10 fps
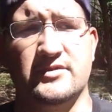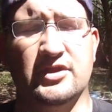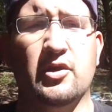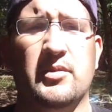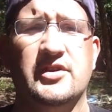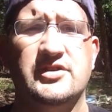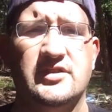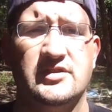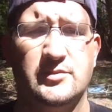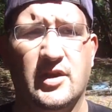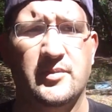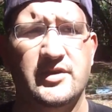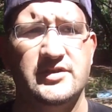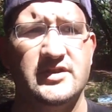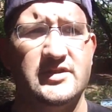low budget, small
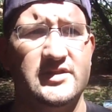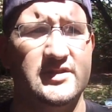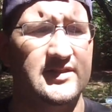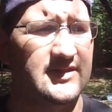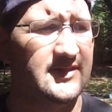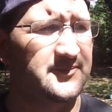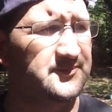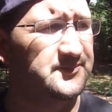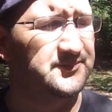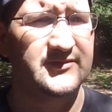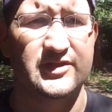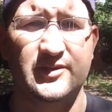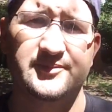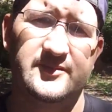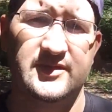budget.
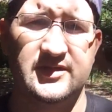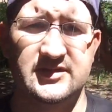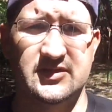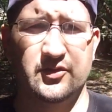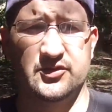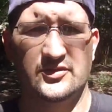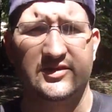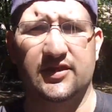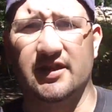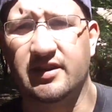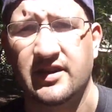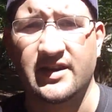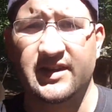So let's go with start here.